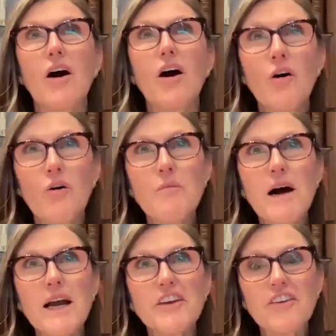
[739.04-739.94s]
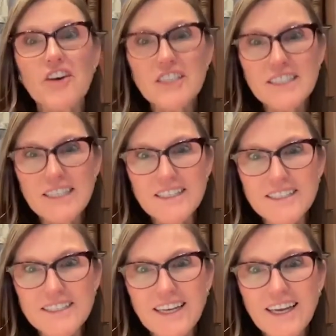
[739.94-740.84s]
oh my
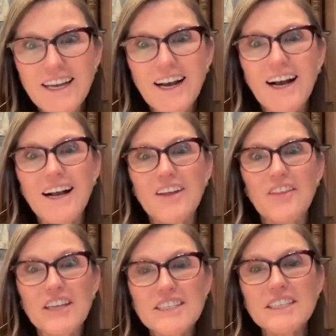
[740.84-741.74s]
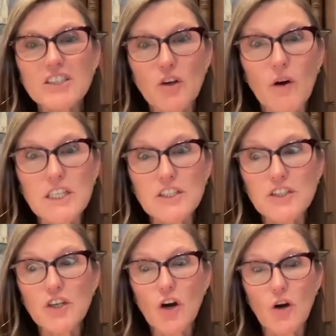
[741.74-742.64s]
goodness, this is going to
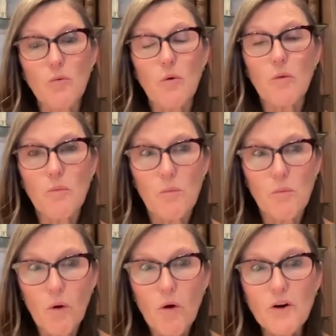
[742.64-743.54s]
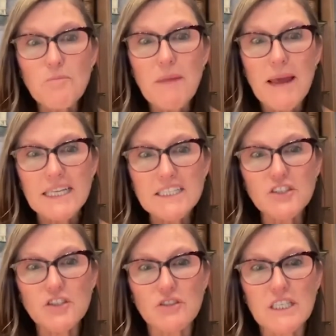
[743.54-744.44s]
go more
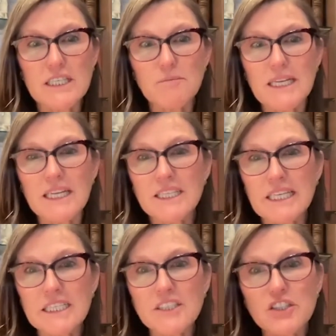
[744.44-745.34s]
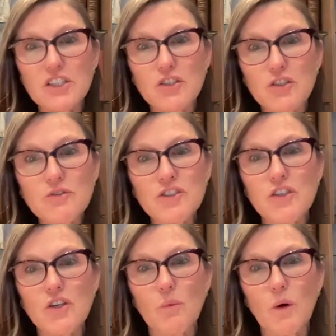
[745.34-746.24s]
mainstream in the
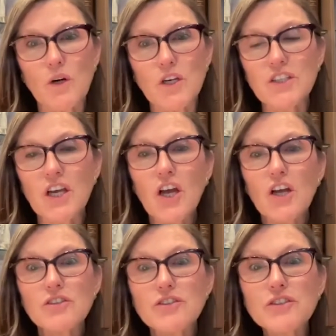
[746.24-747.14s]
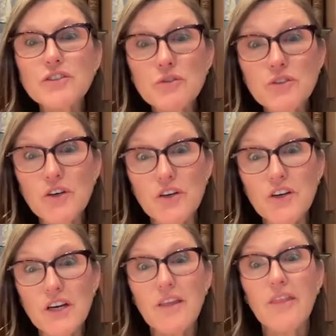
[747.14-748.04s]
institutional world
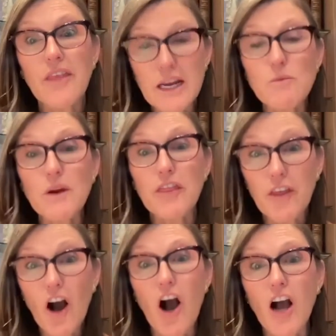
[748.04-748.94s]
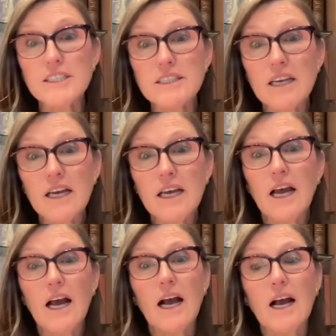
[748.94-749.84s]
sooner than we thought.
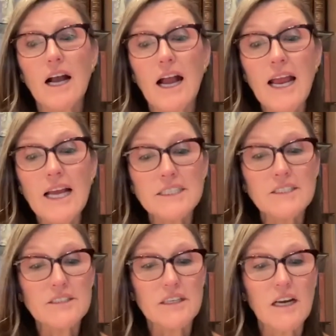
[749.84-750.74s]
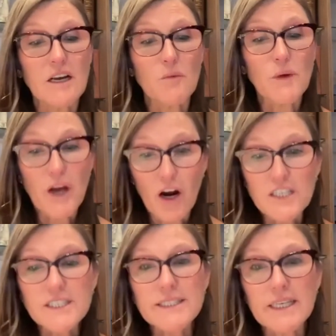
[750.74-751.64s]
And we
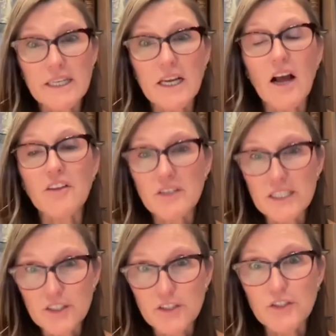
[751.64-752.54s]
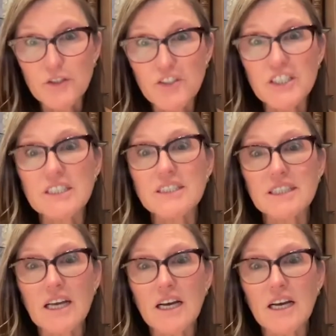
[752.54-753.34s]
are seeing other institutions